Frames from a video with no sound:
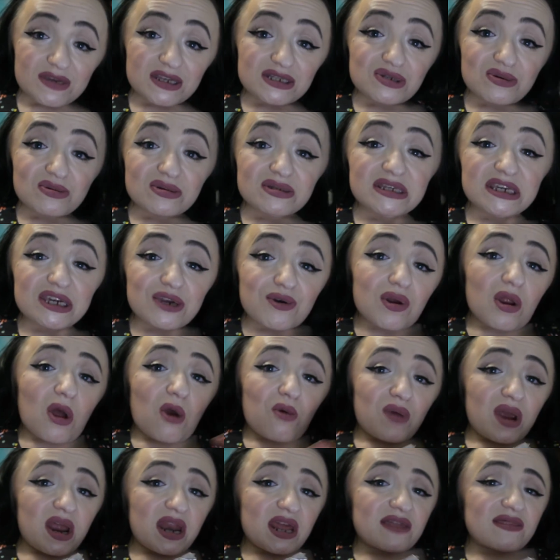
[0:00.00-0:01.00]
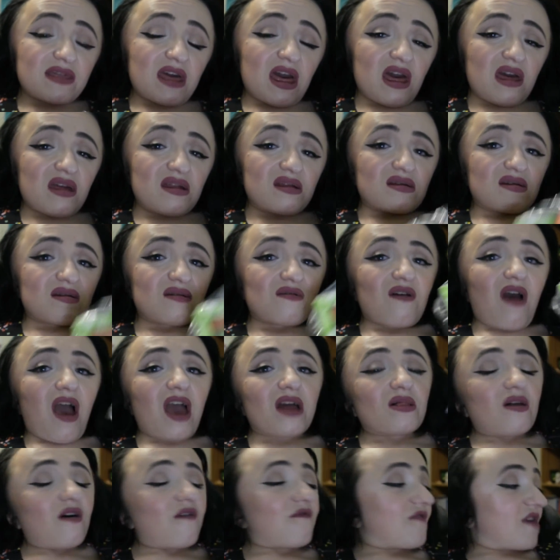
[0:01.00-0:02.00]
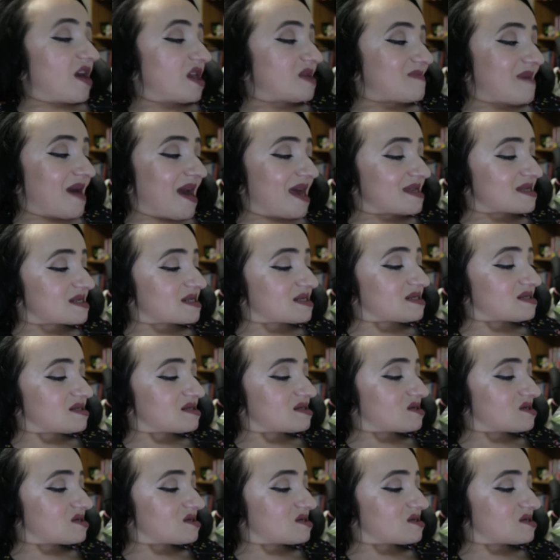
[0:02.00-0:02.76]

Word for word: It's no secret already that I love face masks.